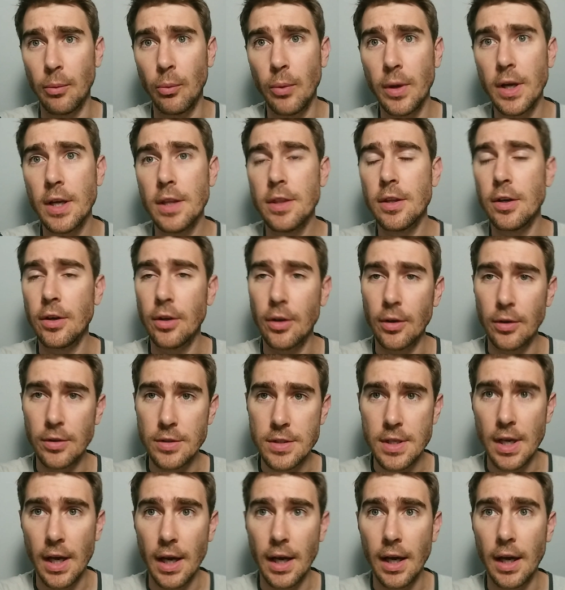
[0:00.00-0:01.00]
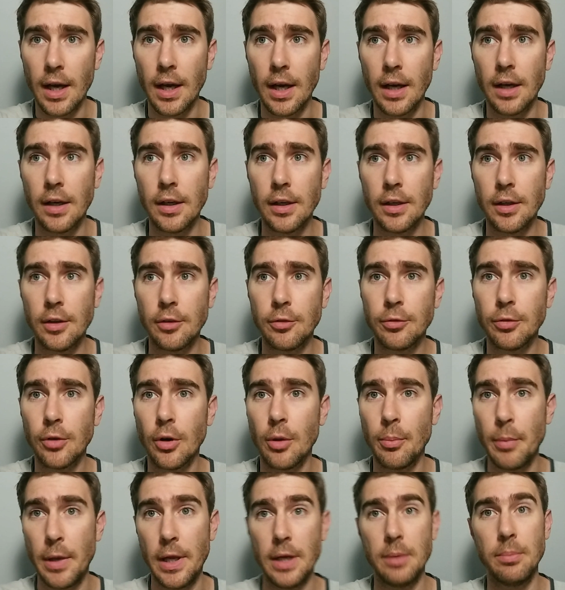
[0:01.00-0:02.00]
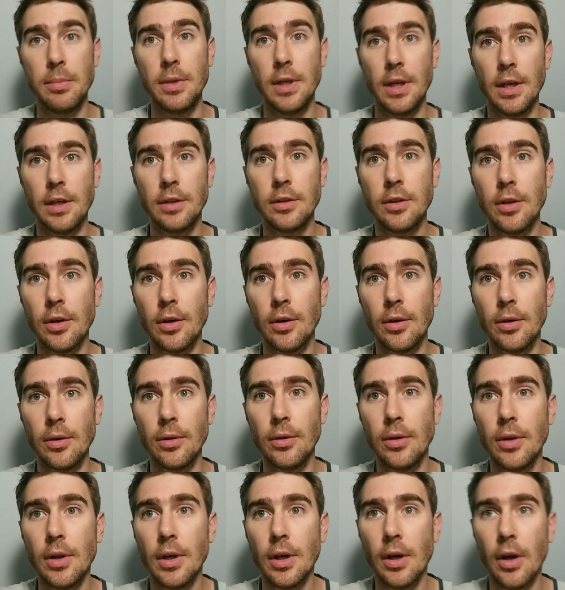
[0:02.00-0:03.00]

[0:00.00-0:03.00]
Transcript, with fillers: where the nodes are from NBNCo.